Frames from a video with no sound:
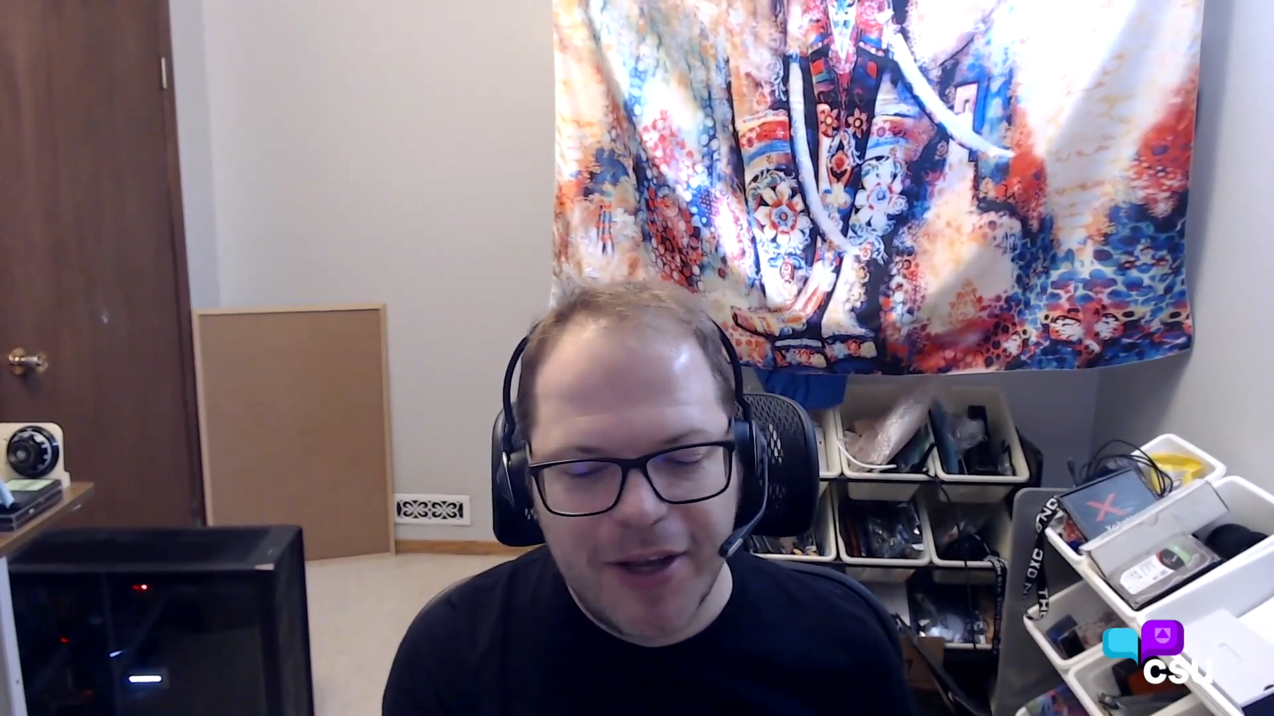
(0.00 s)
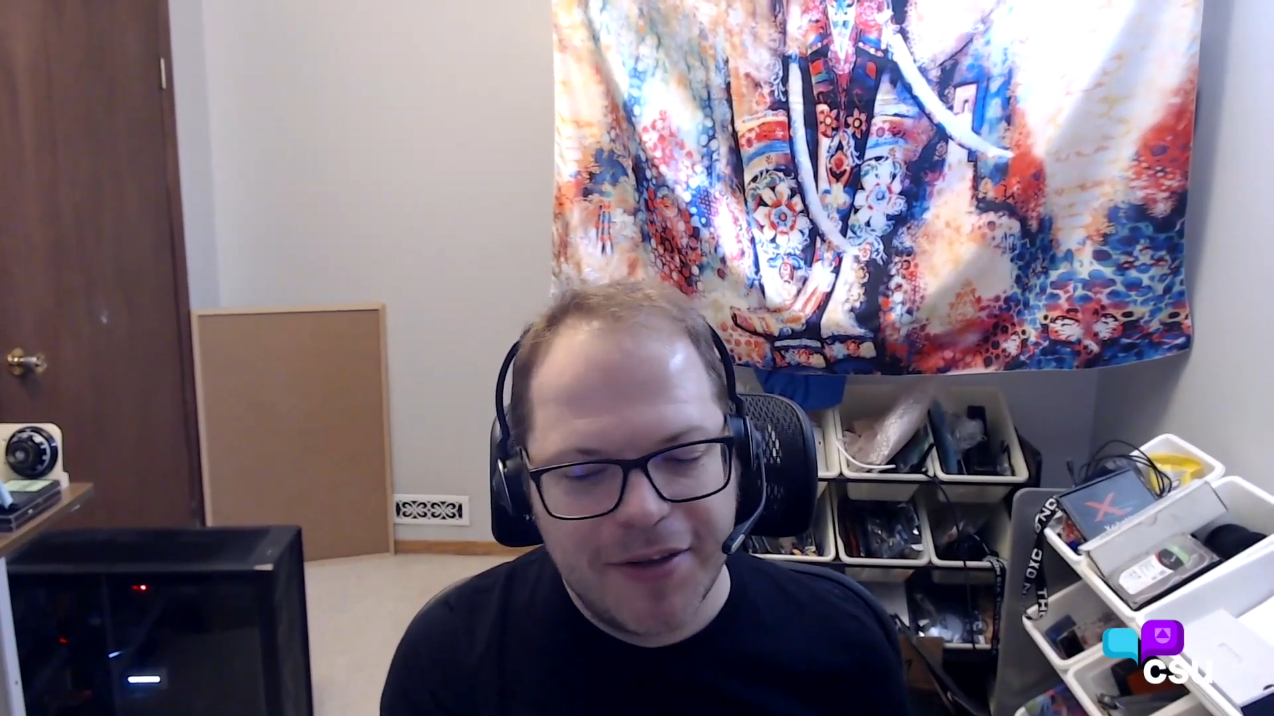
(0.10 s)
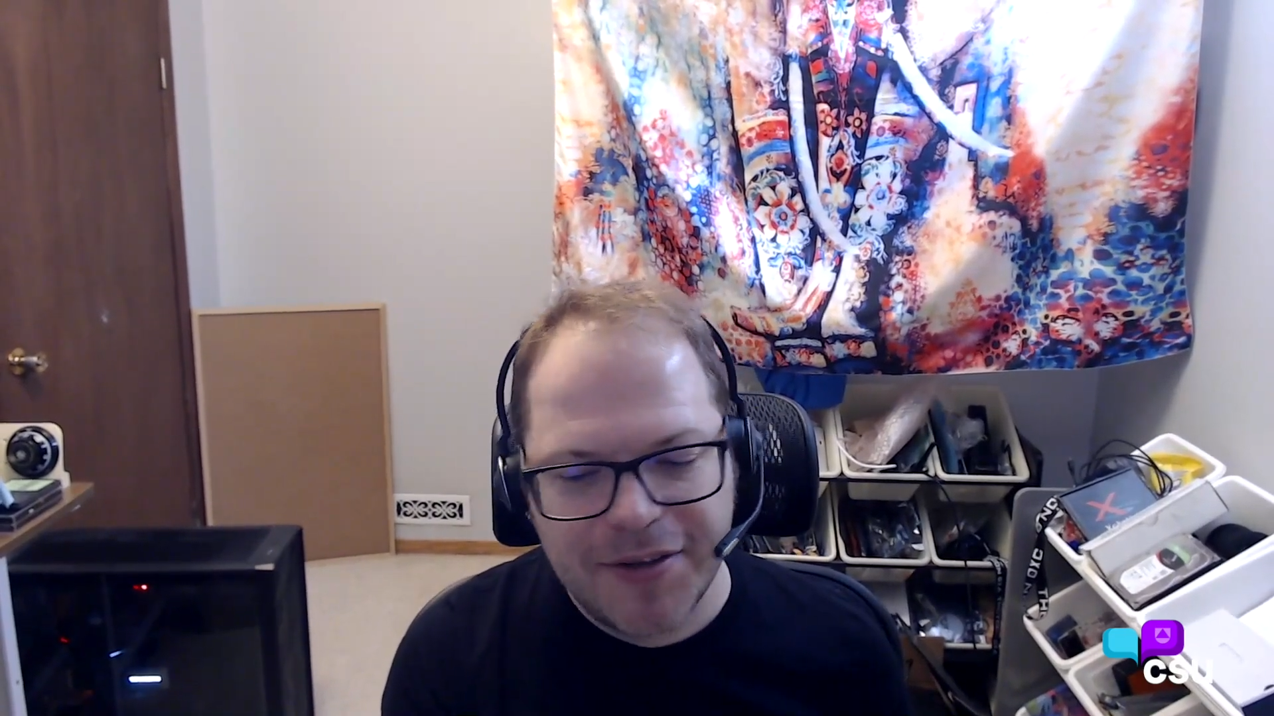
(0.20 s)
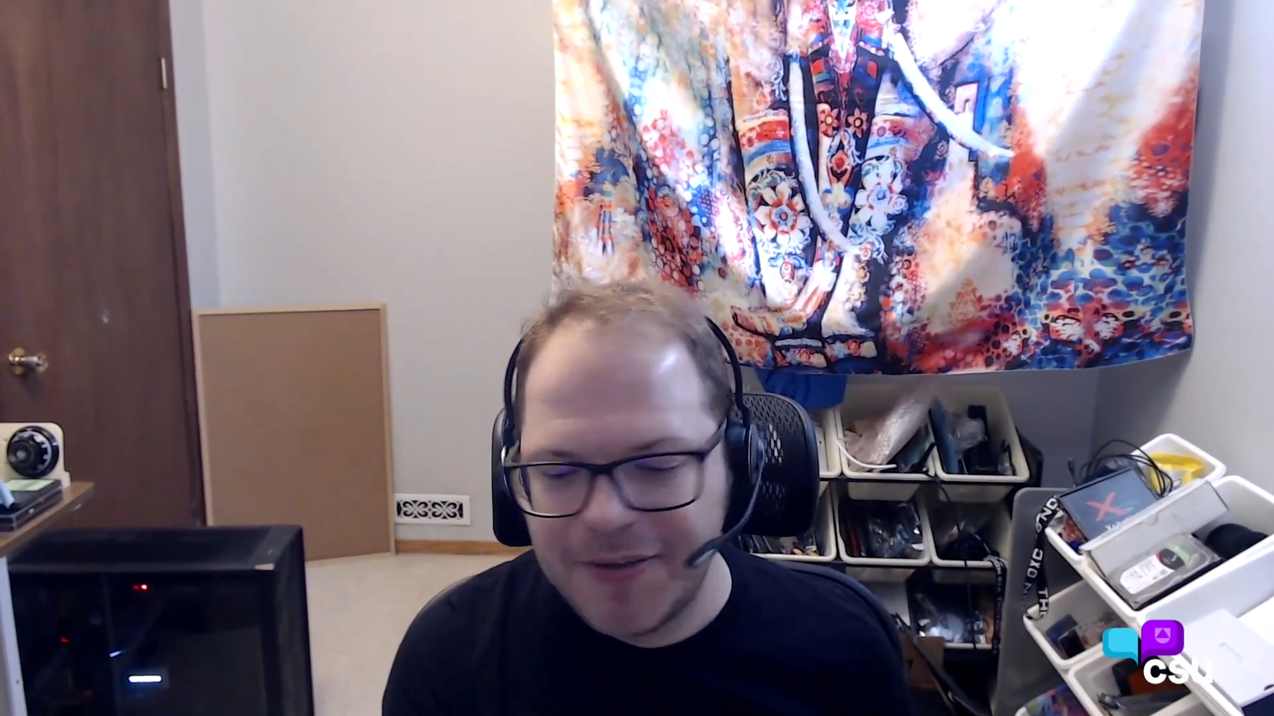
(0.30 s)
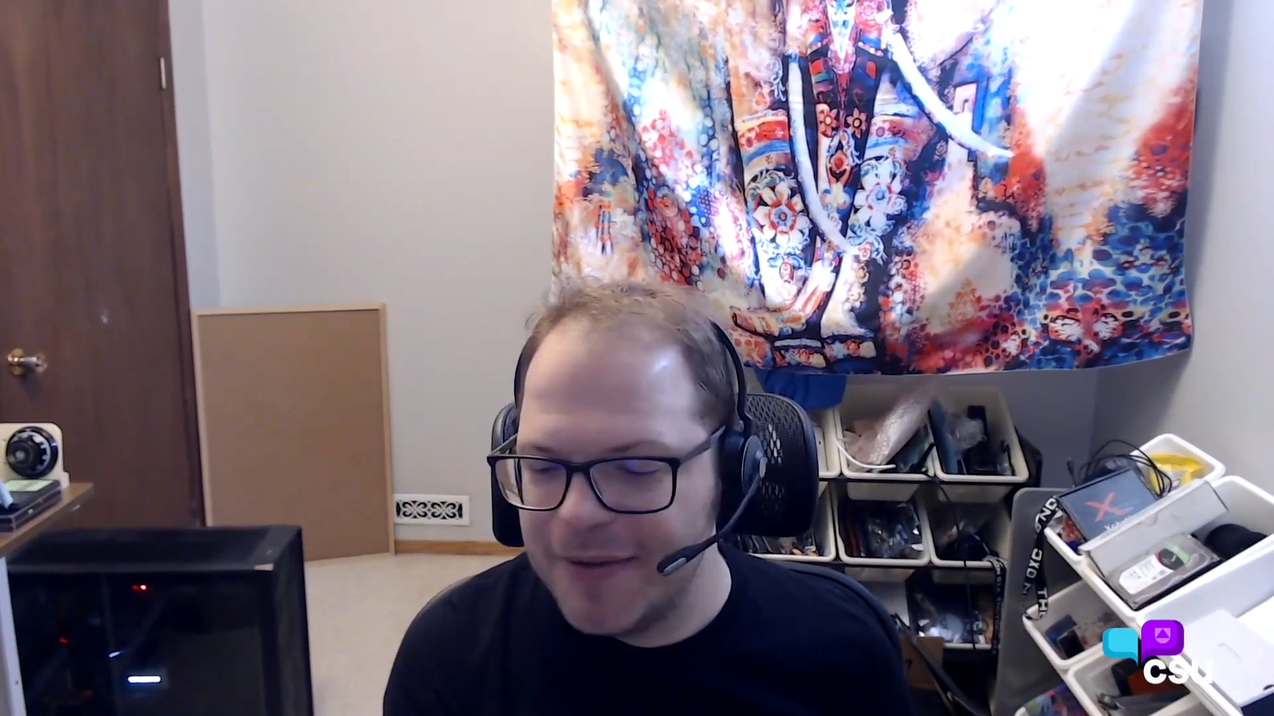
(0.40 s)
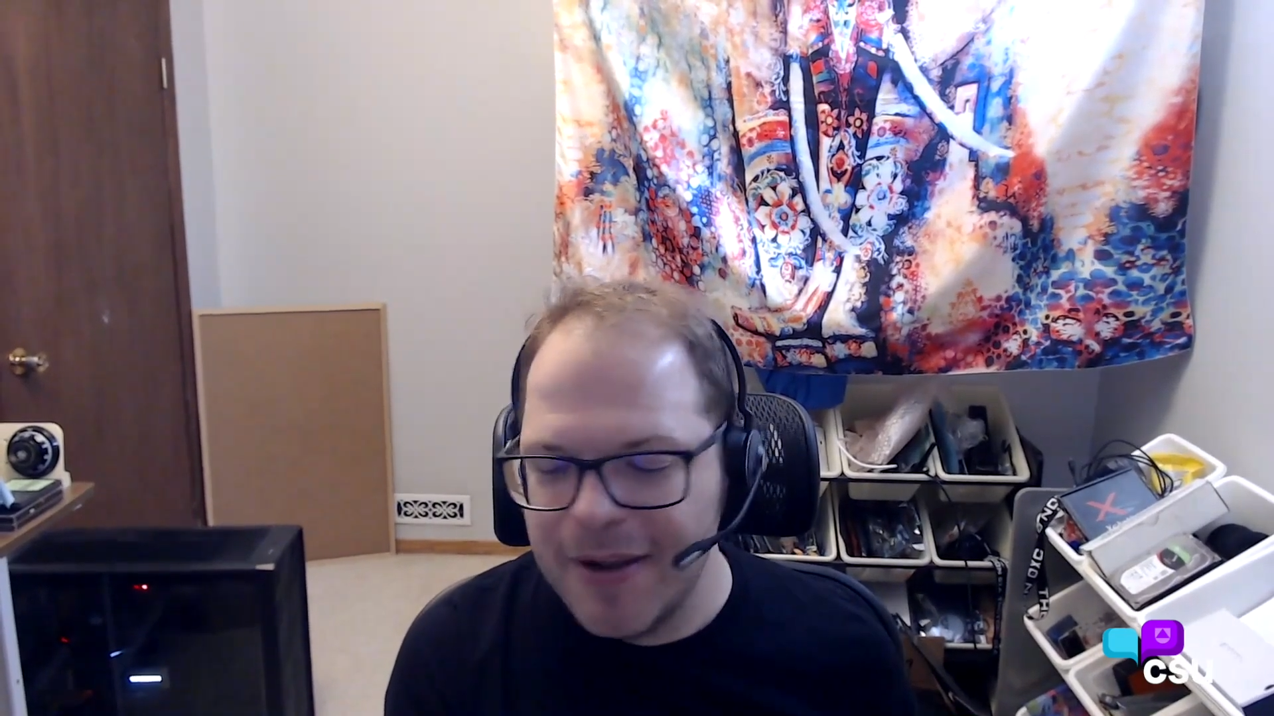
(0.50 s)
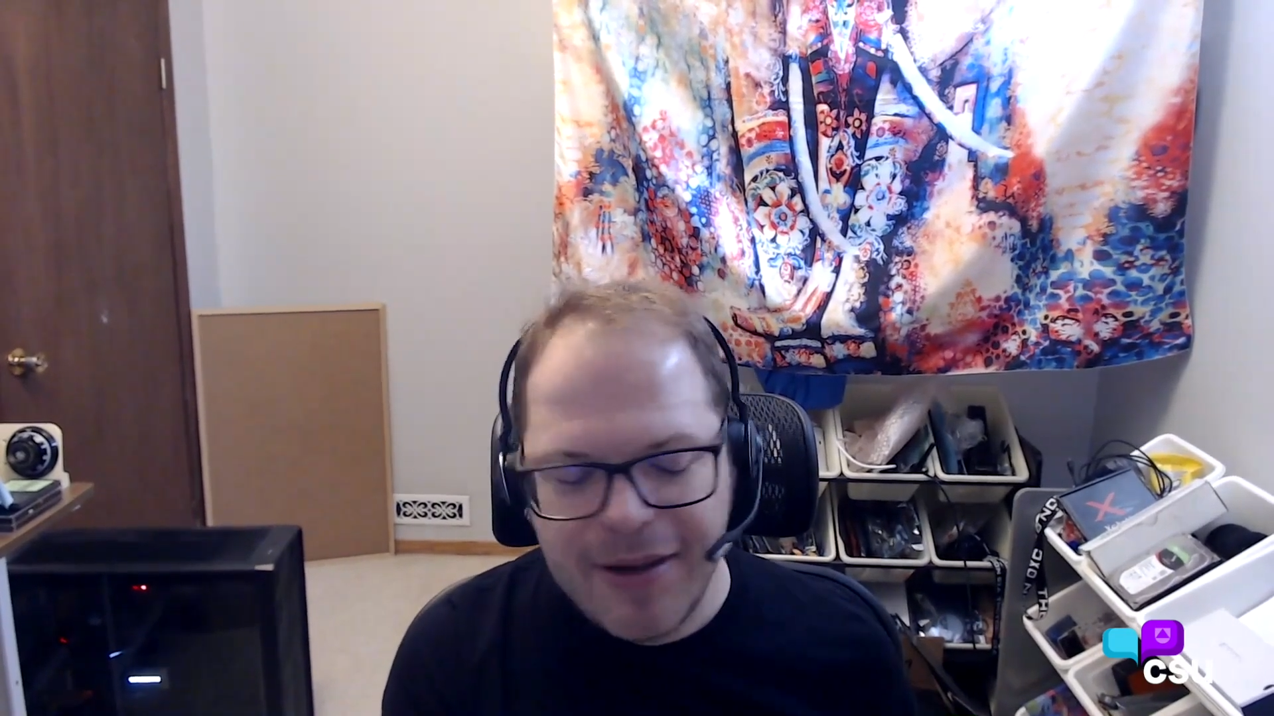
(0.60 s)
is,